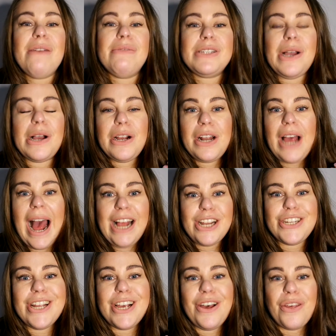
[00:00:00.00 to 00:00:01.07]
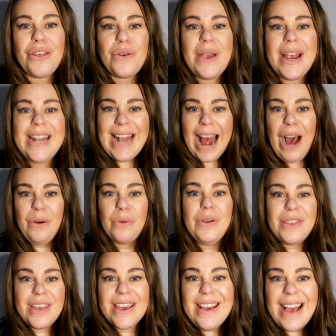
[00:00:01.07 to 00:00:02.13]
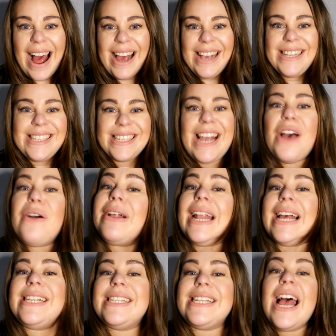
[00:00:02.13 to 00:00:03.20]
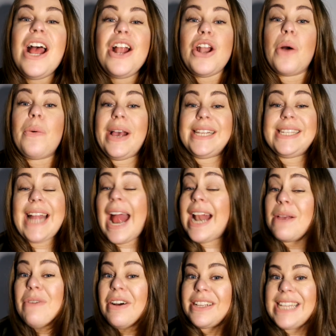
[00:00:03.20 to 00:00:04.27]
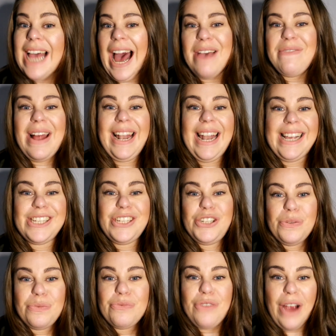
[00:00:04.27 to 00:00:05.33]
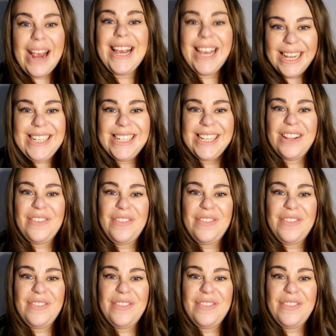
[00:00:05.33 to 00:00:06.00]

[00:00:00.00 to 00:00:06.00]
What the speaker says: So I'm going to actually go through it now with you guys. So let's not waste any more time and let's jump right into the